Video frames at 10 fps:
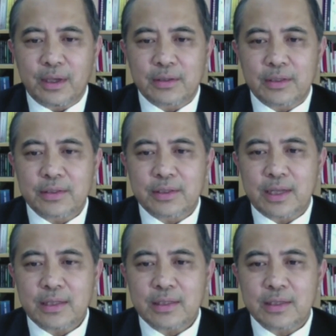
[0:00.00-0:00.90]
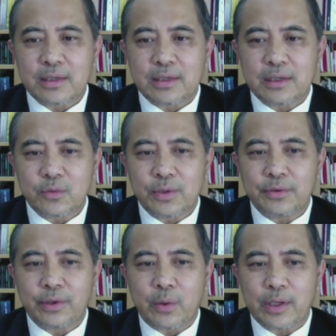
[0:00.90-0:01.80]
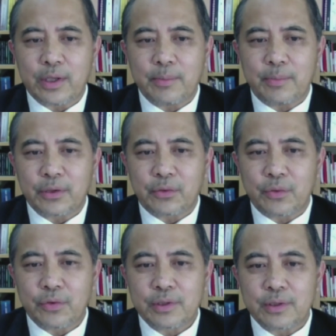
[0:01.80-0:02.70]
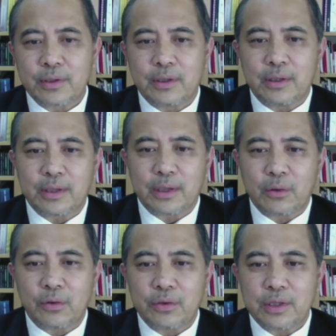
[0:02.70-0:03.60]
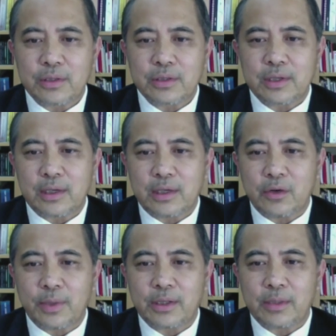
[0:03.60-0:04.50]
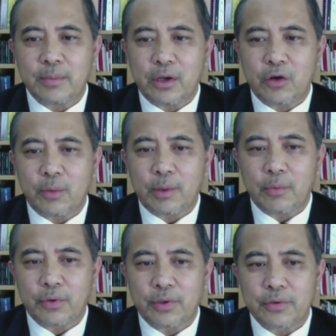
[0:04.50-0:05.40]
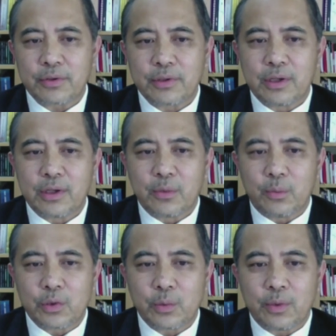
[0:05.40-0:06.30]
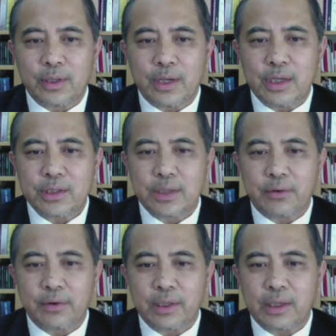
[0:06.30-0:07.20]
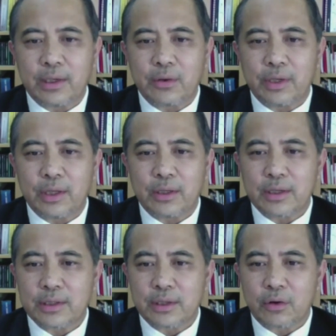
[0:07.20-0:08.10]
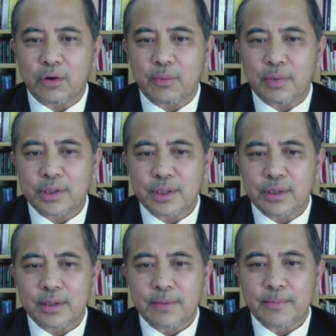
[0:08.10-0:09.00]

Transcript: As it stands, this will require breakthroughs in technologies and innovative economic models, which will hinge greatly on international collaborations.